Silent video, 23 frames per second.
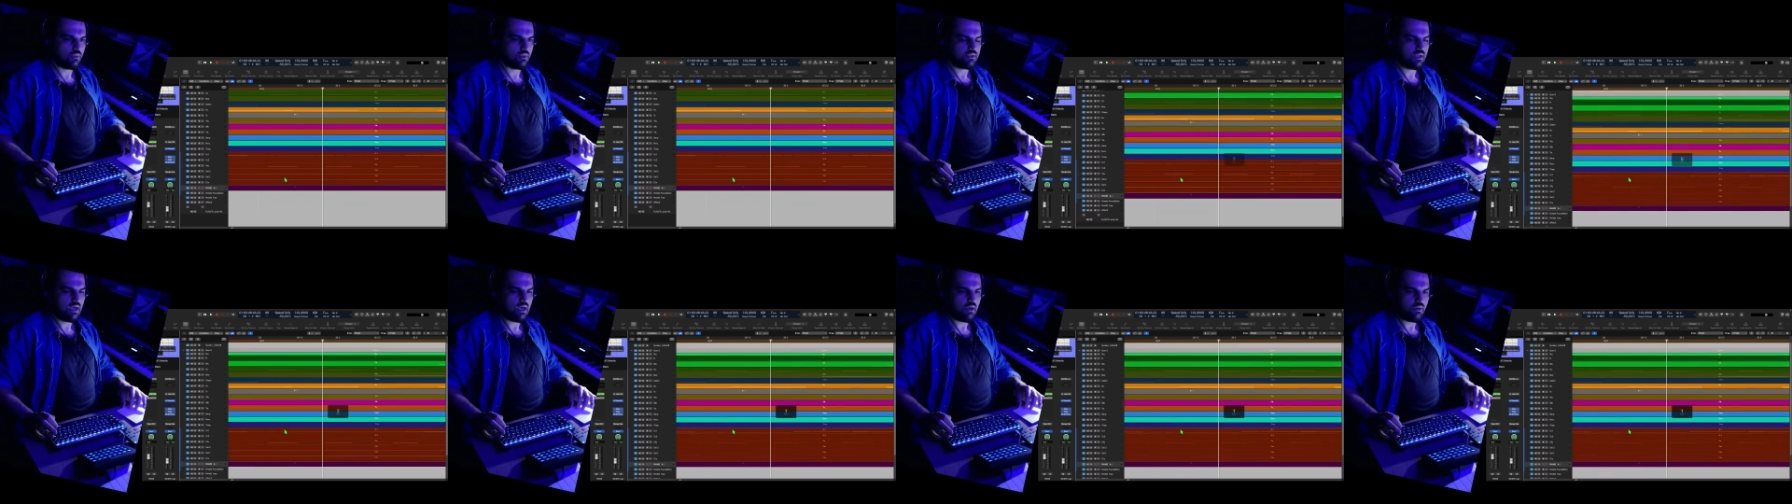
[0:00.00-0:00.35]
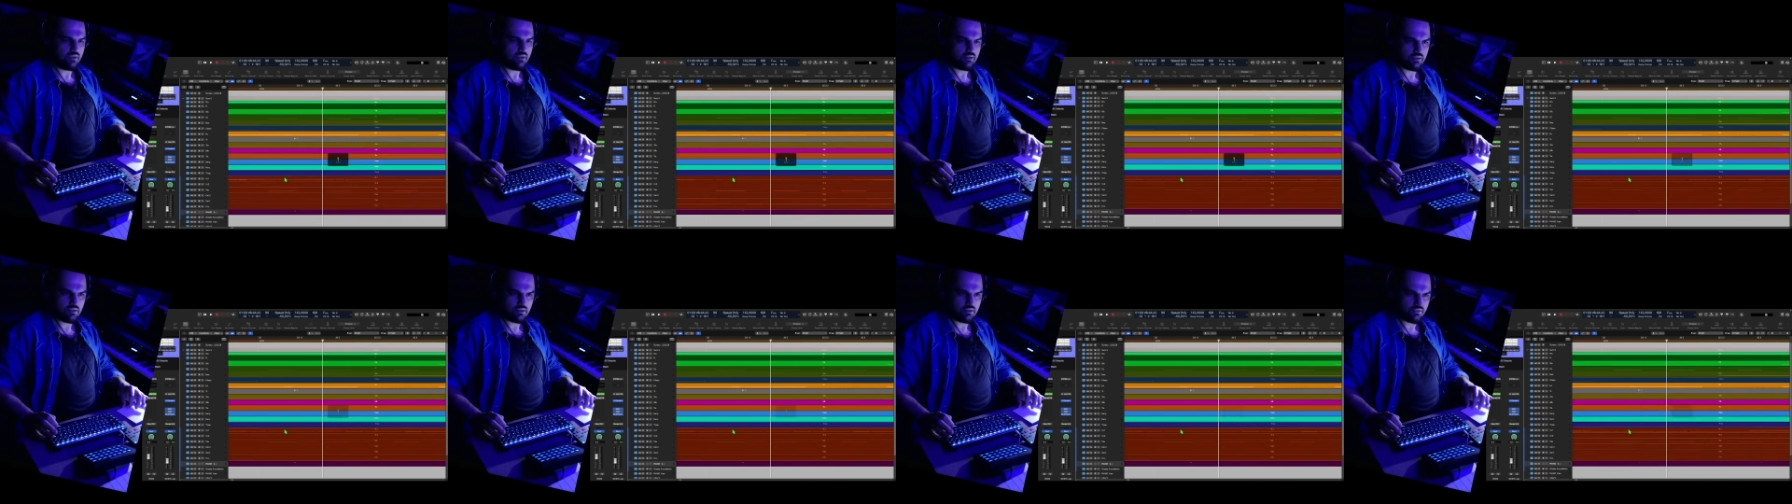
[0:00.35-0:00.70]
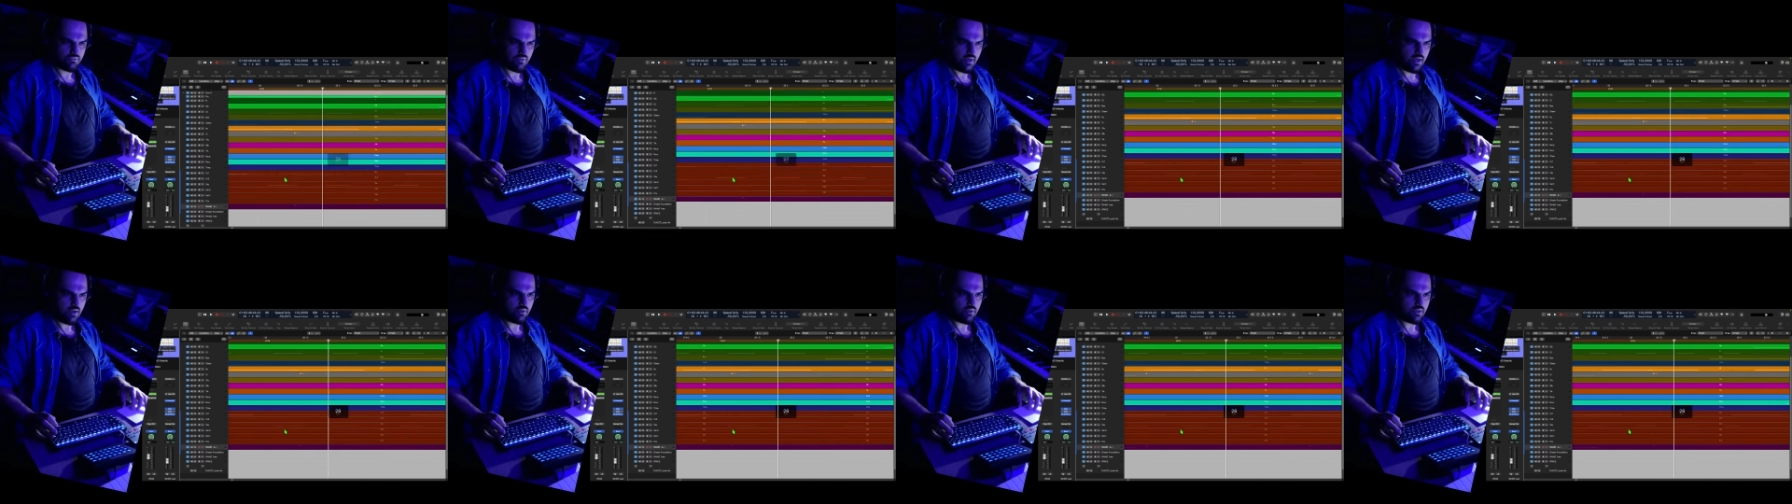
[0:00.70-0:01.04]
Now it is
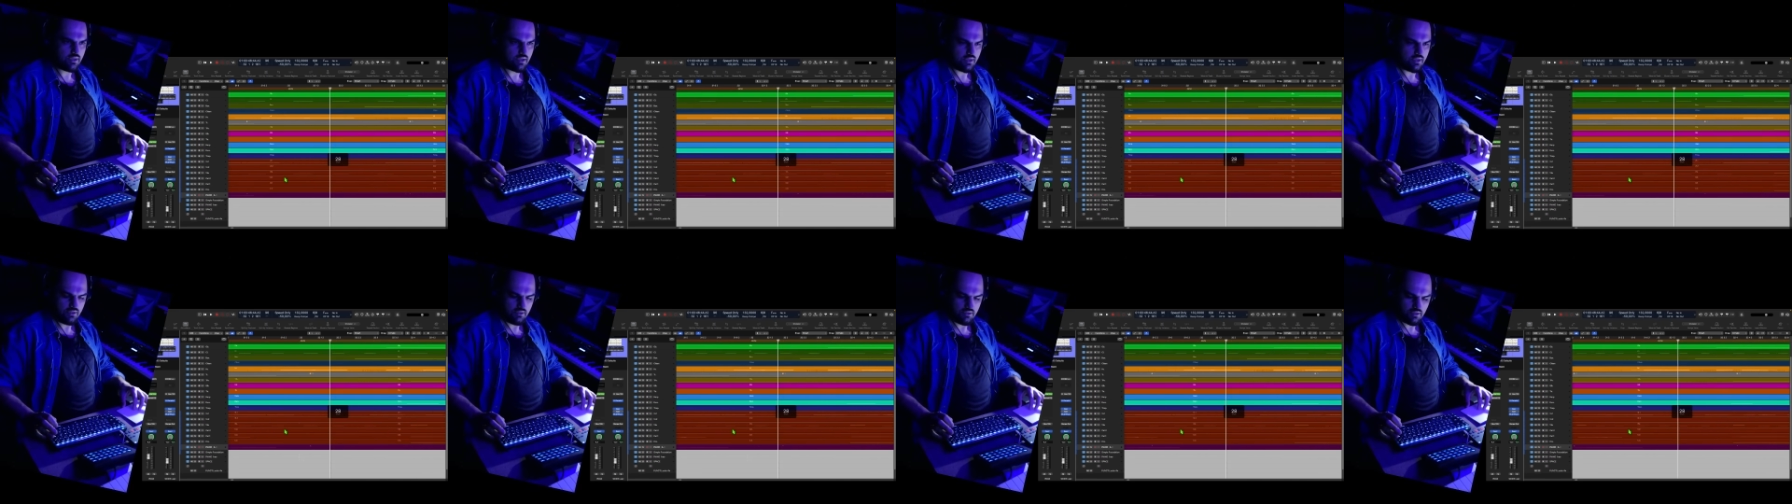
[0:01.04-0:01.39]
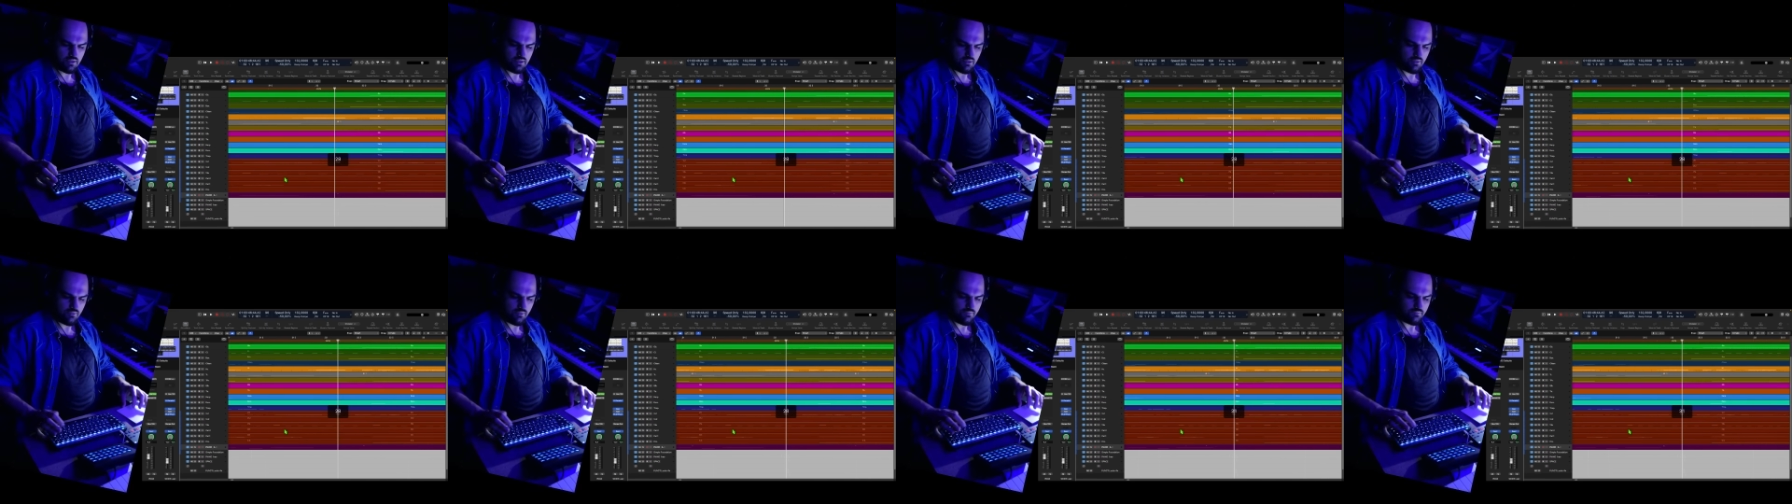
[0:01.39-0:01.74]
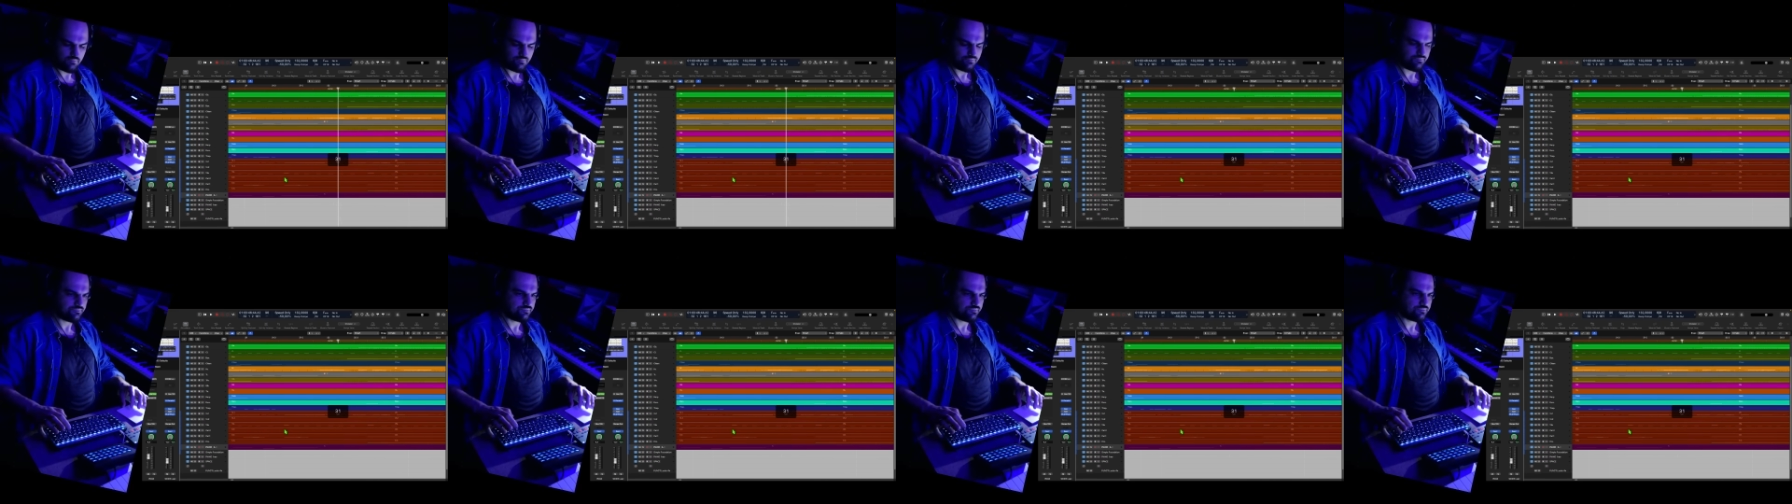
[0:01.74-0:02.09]
very critical,
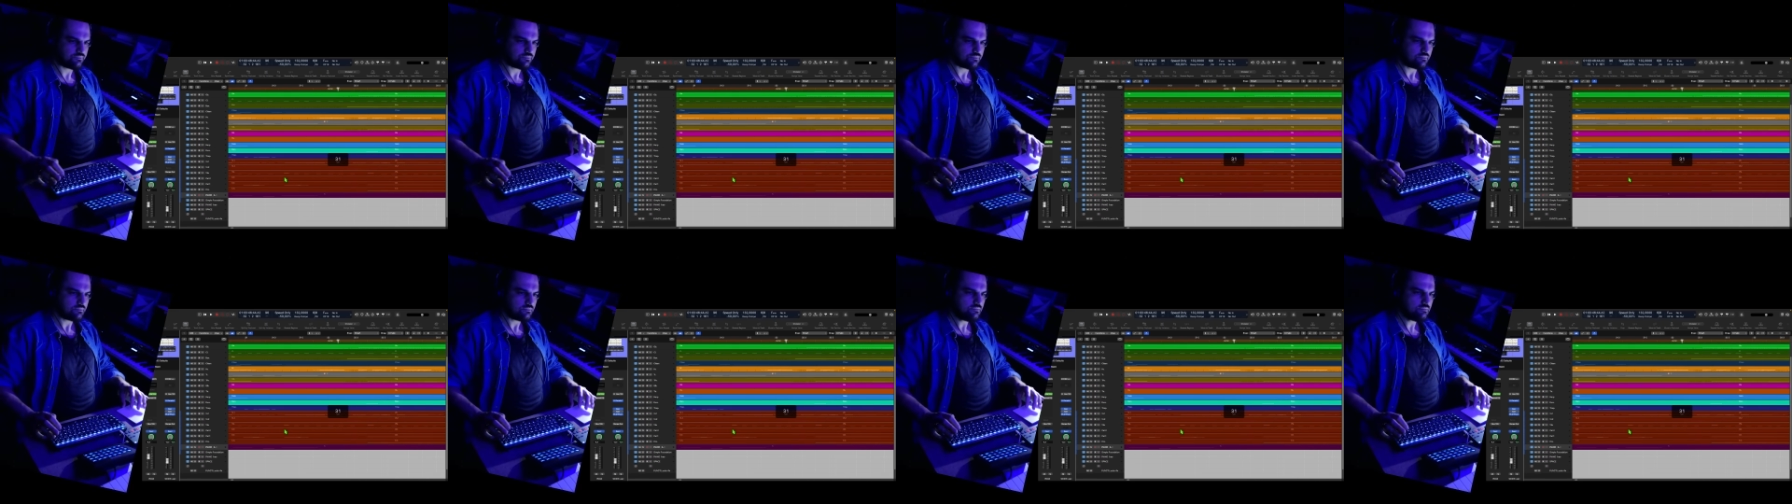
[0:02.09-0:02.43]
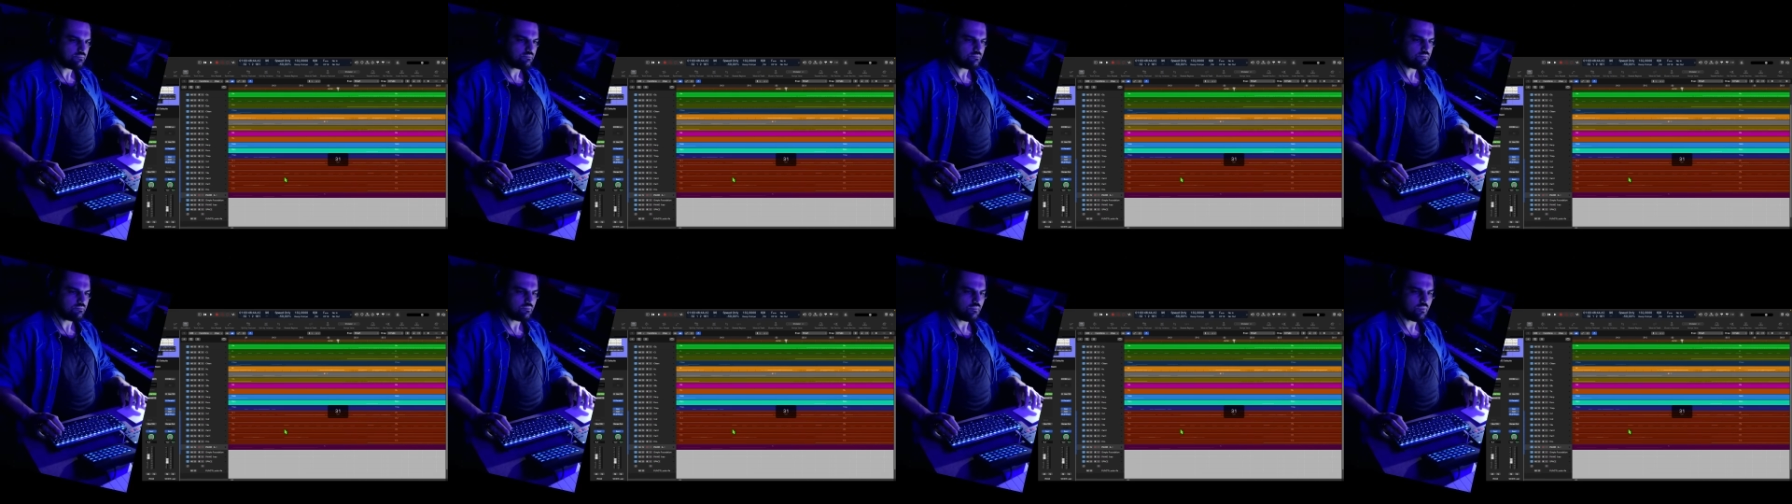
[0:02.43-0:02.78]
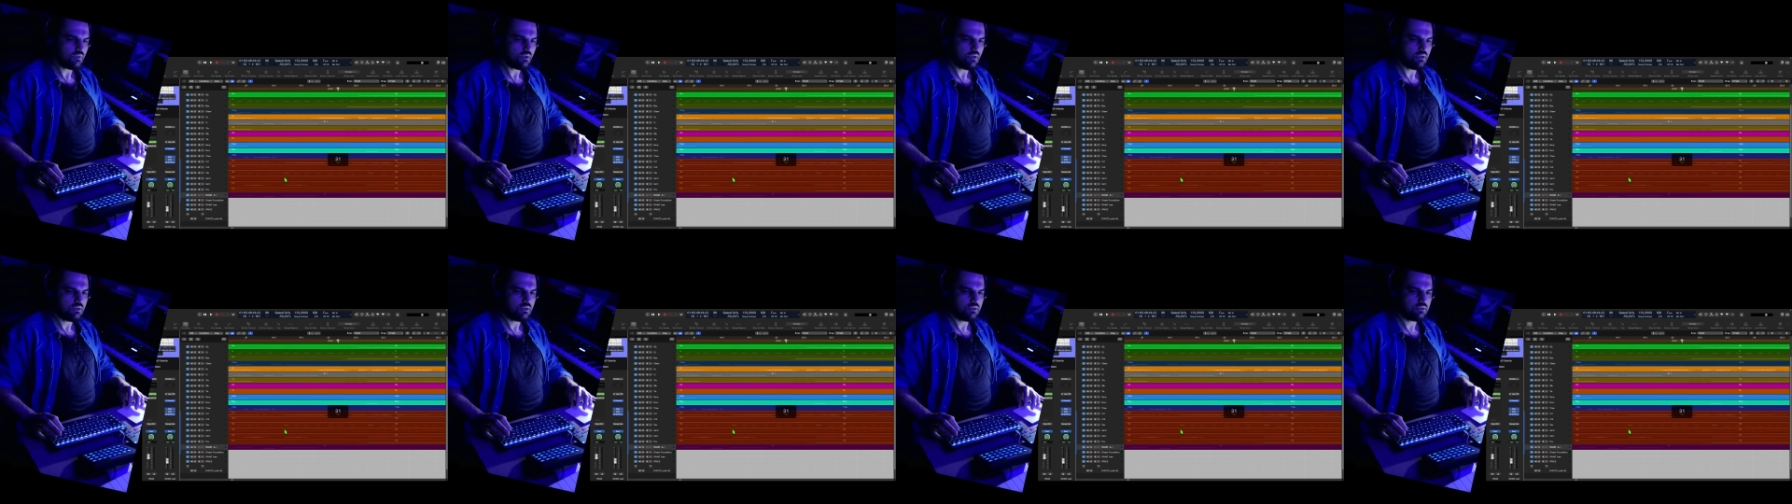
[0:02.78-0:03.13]

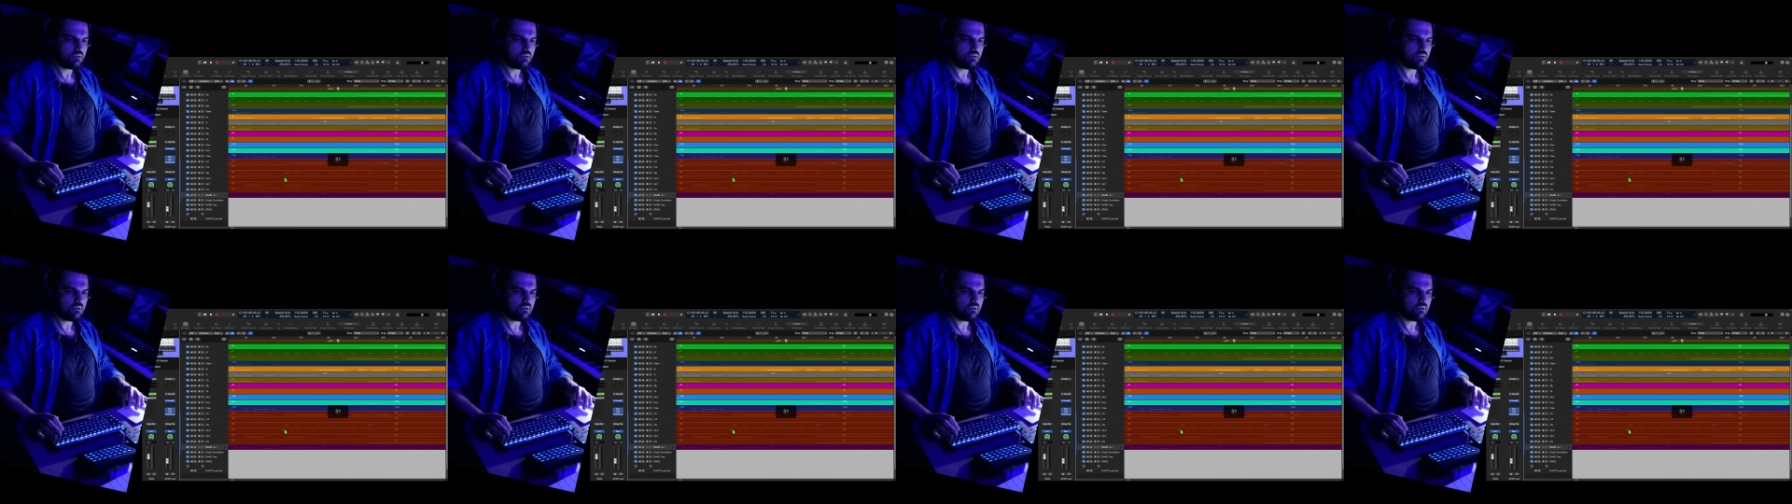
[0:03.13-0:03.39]
this